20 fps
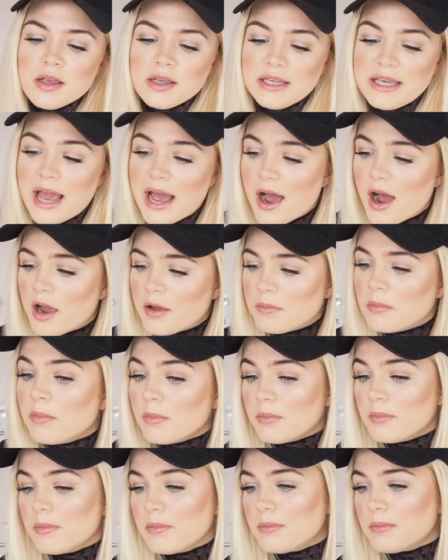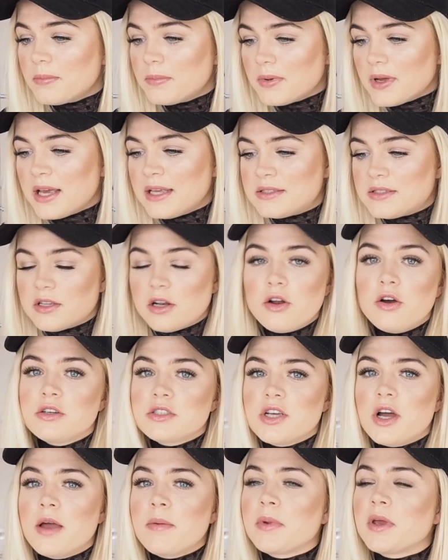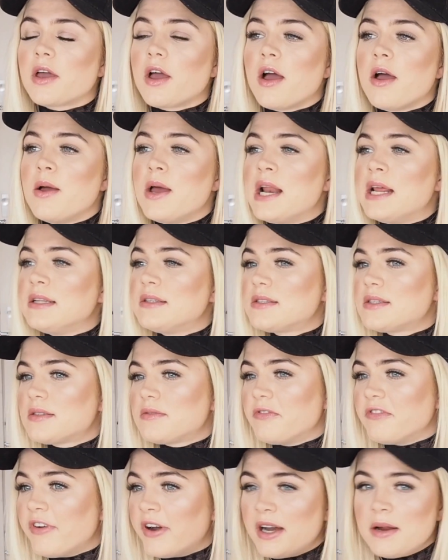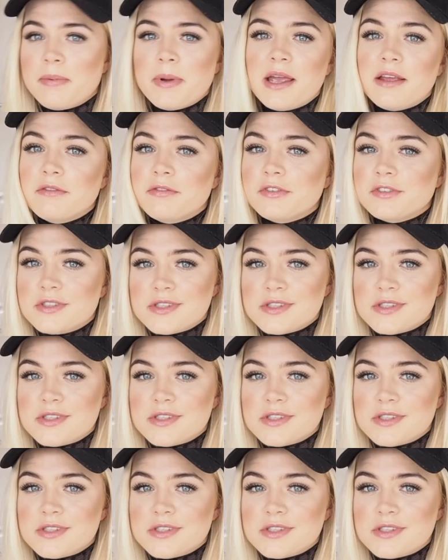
Yeah, it's a long time ago and it's very painful